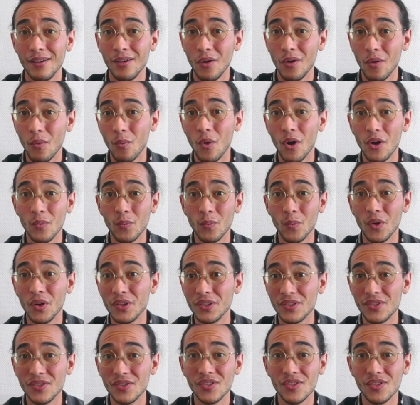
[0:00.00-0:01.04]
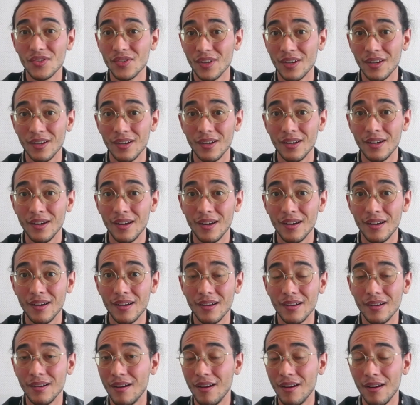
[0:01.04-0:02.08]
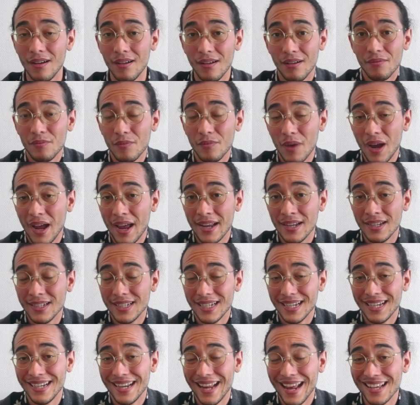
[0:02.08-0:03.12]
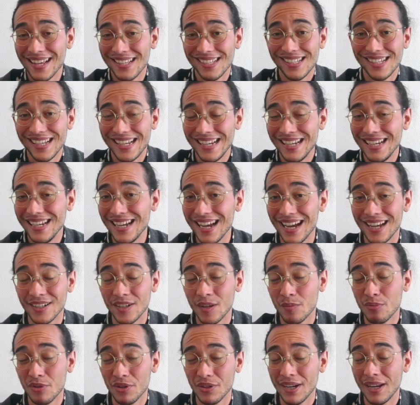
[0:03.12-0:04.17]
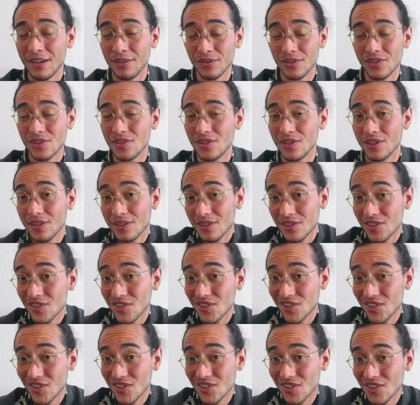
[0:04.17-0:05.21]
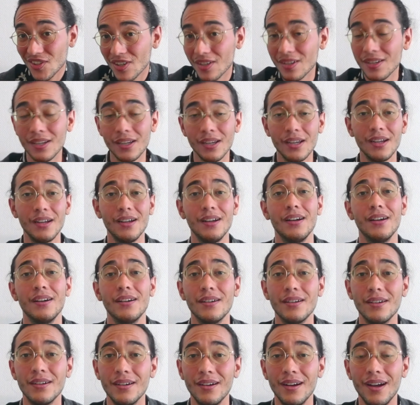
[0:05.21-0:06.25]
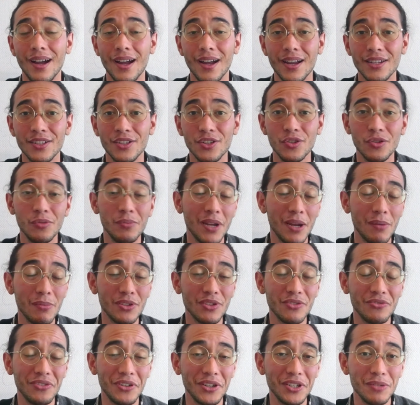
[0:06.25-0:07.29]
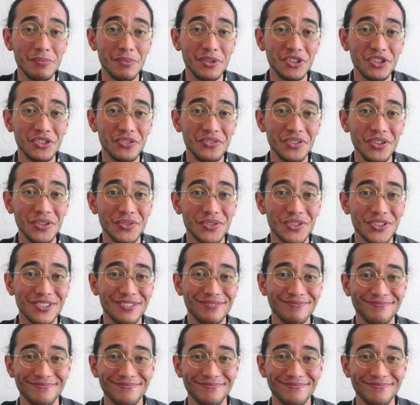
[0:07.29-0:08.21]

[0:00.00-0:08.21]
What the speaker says: what words end in SE and are pronounced S, and you'll be able to find a bunch of those.